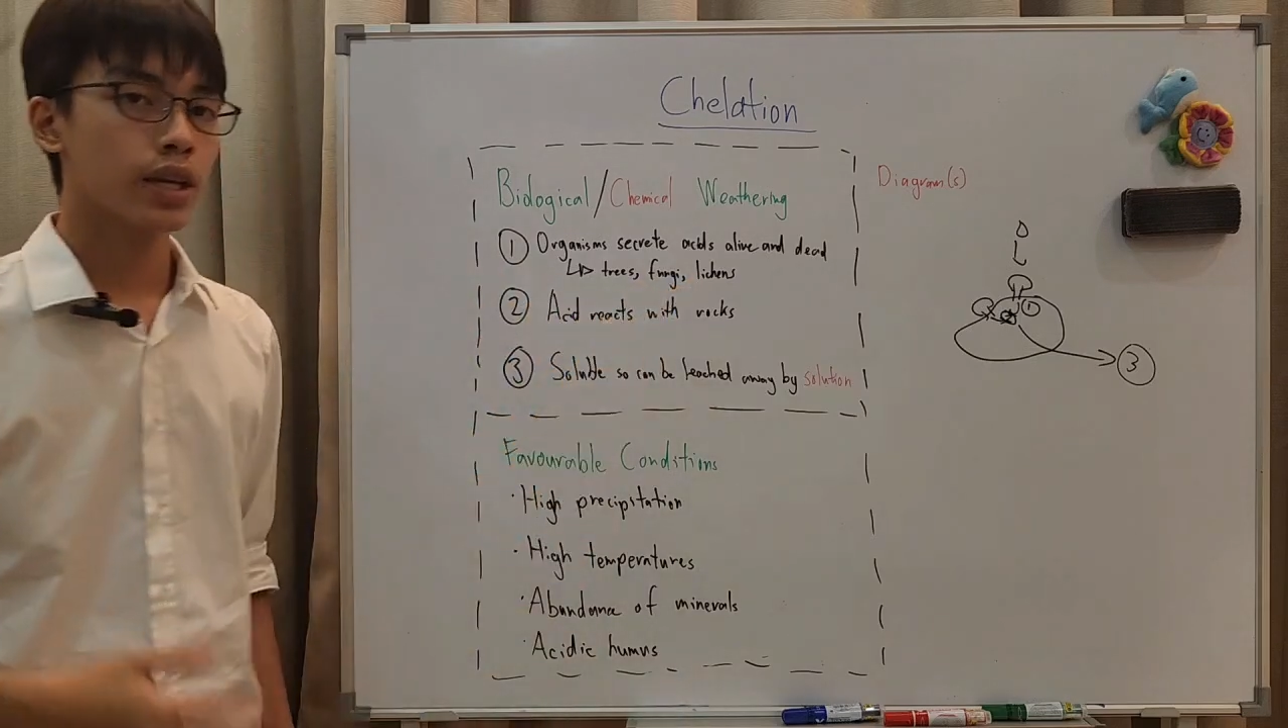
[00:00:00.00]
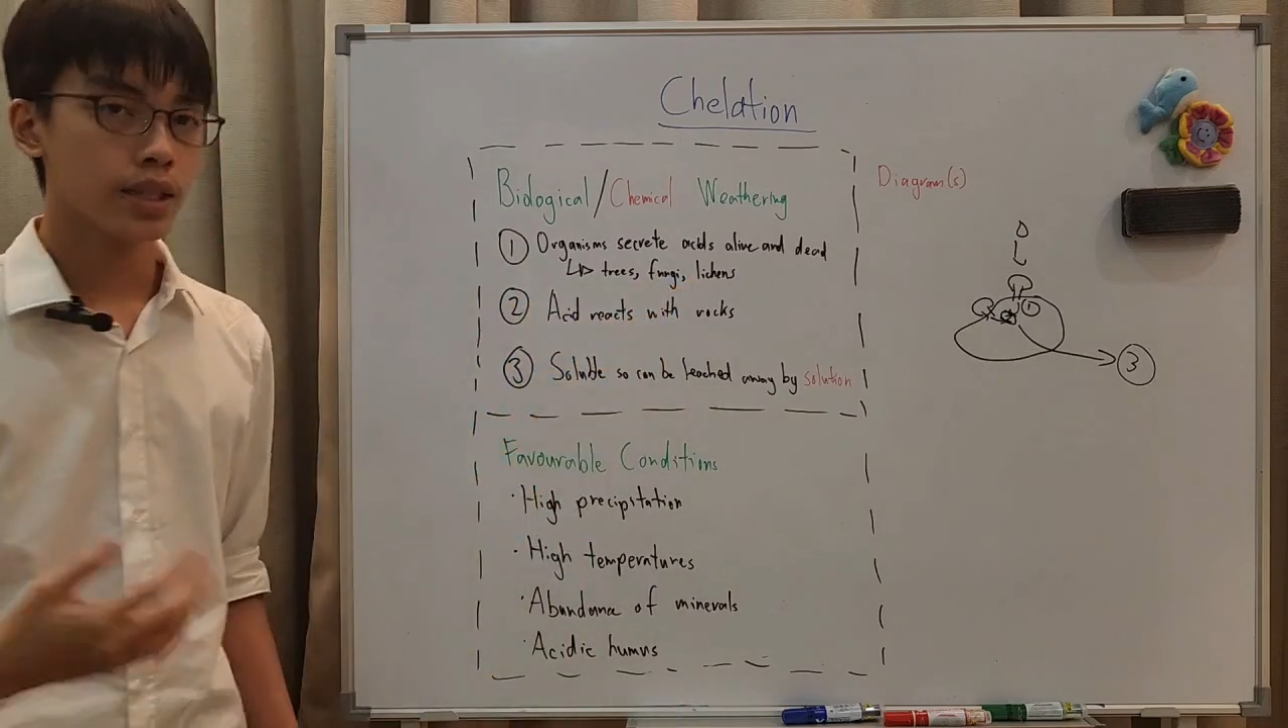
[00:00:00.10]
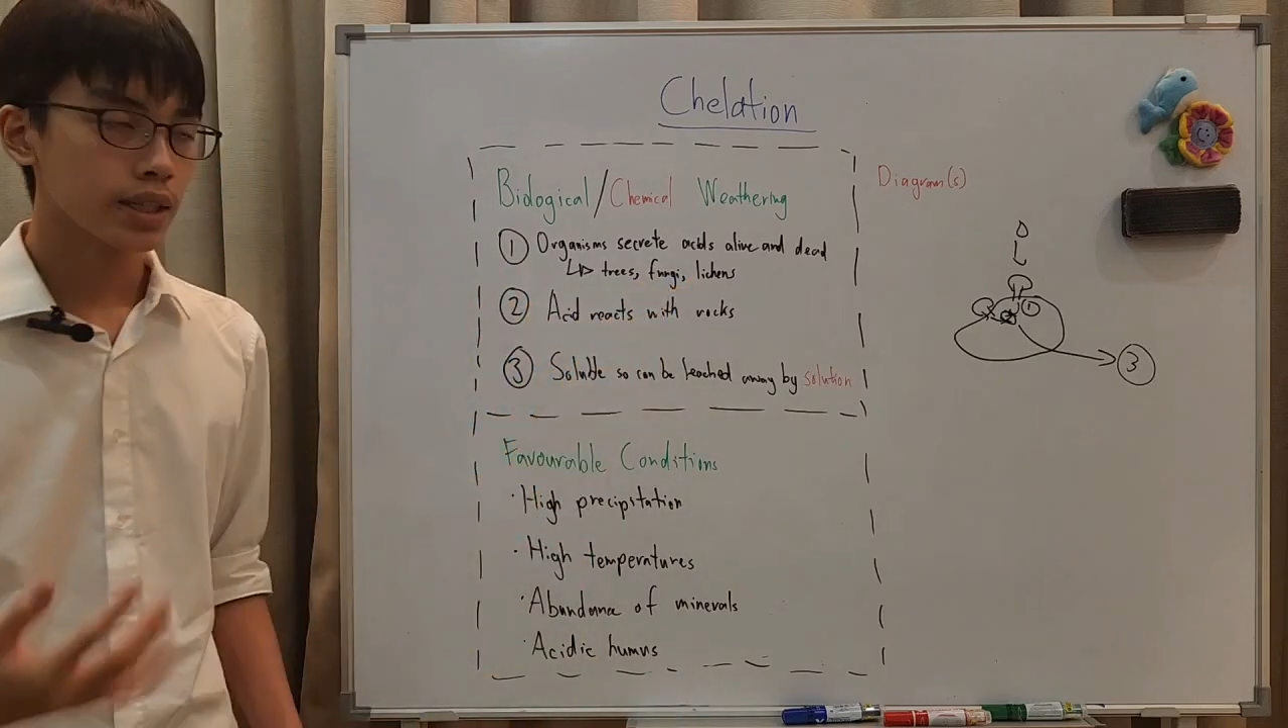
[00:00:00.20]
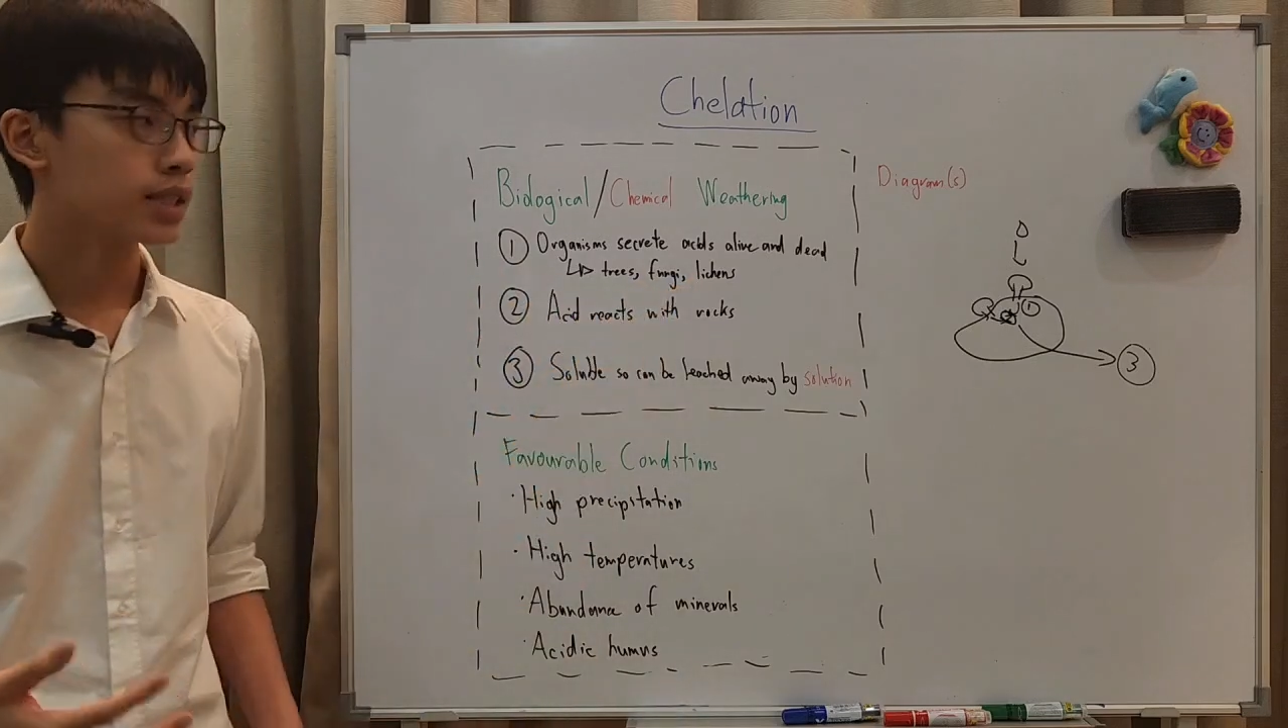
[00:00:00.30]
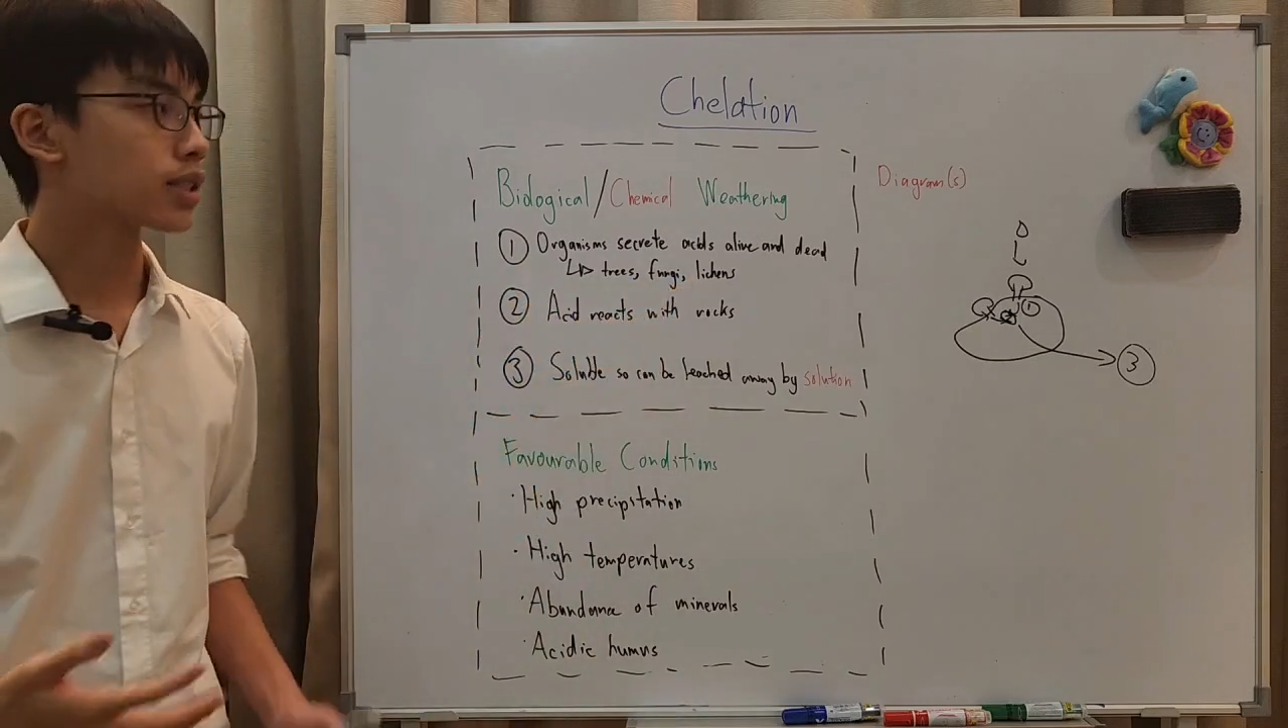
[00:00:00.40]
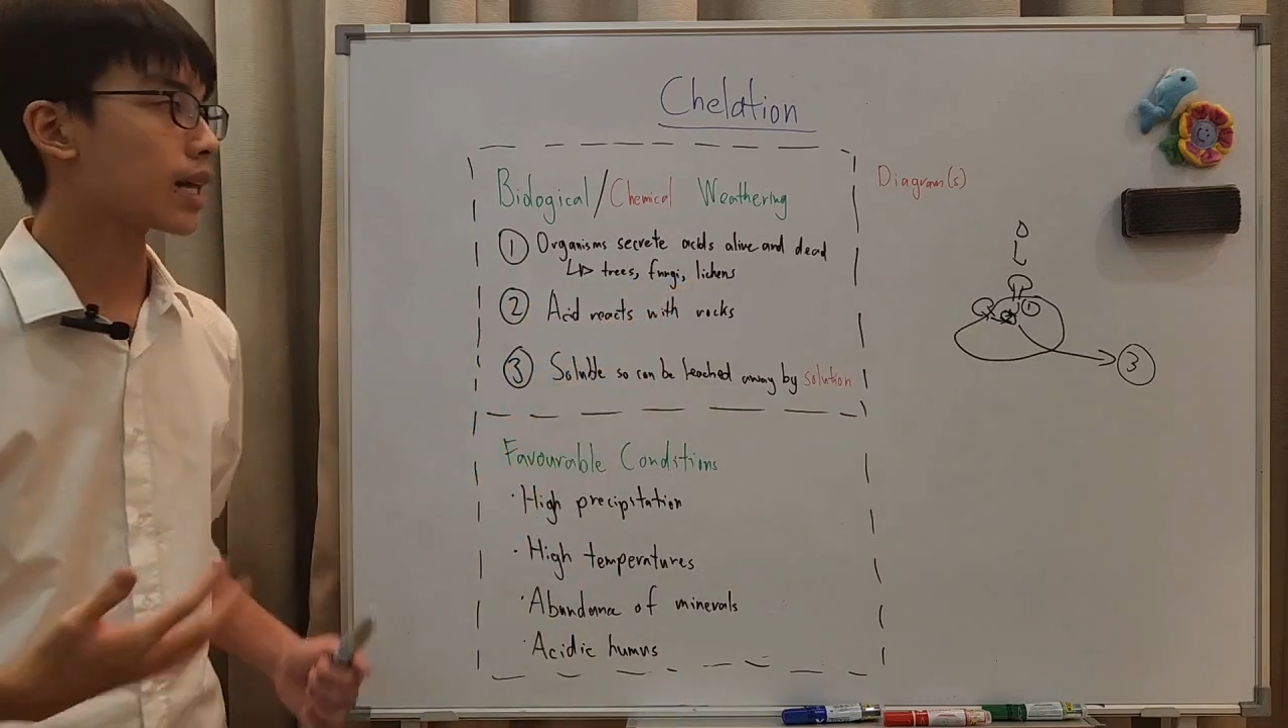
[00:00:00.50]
it is